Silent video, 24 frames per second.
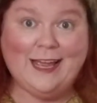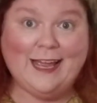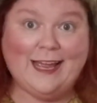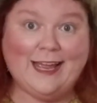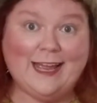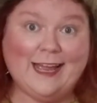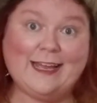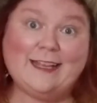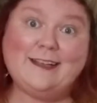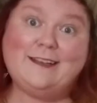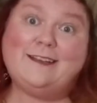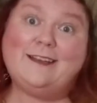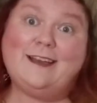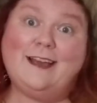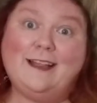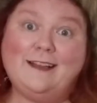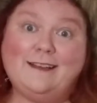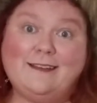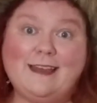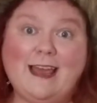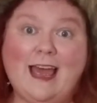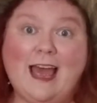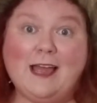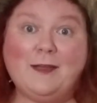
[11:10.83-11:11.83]
and
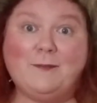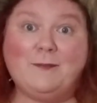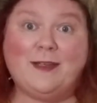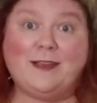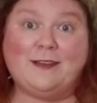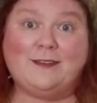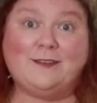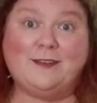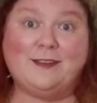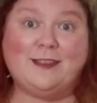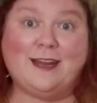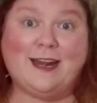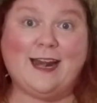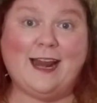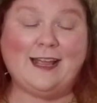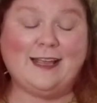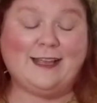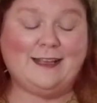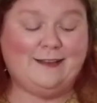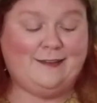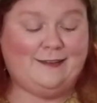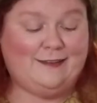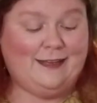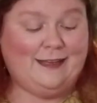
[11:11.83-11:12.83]
tag me so that I
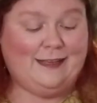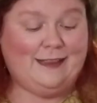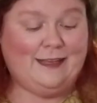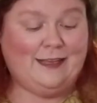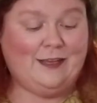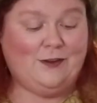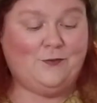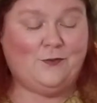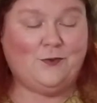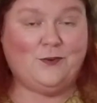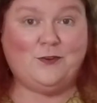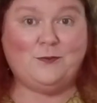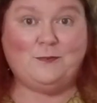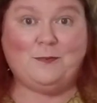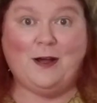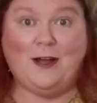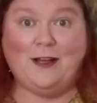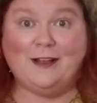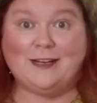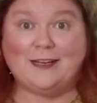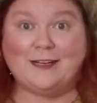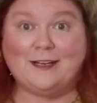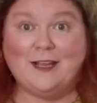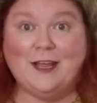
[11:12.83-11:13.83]
can see that you've
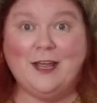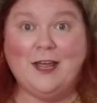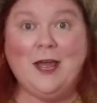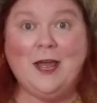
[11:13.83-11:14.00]
responded.